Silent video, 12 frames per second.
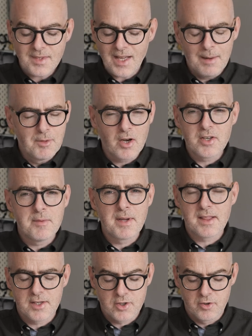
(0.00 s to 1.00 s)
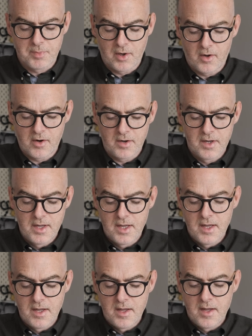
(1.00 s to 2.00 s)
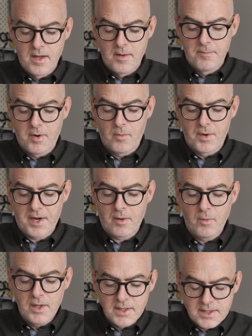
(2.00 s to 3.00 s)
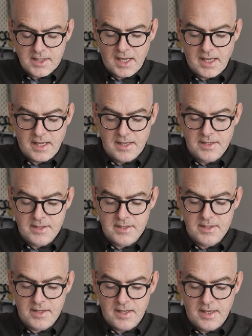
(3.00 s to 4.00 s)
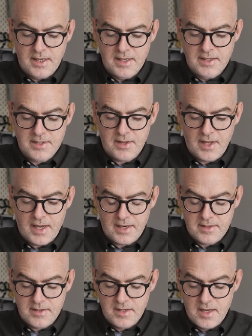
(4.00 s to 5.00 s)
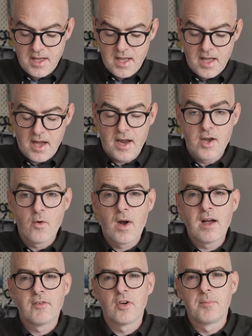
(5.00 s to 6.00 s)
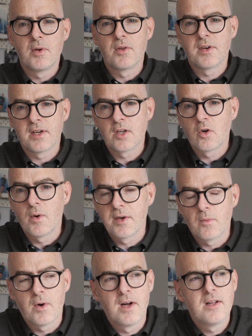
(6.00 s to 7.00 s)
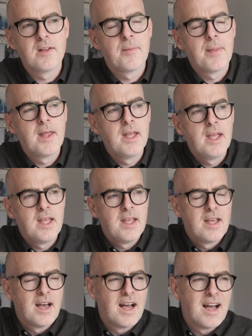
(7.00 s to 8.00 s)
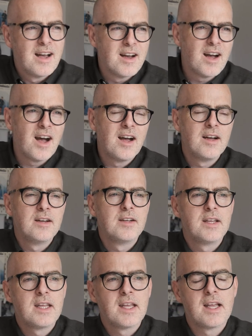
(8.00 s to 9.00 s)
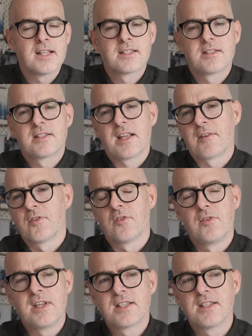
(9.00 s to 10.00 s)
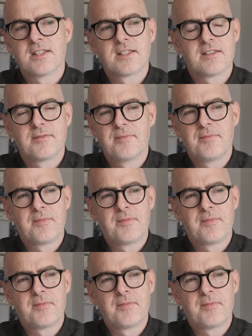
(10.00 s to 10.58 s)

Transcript: I'm not going to make this super long, but what I will say is that I know I haven't uploaded in quite a while. It's several reasons.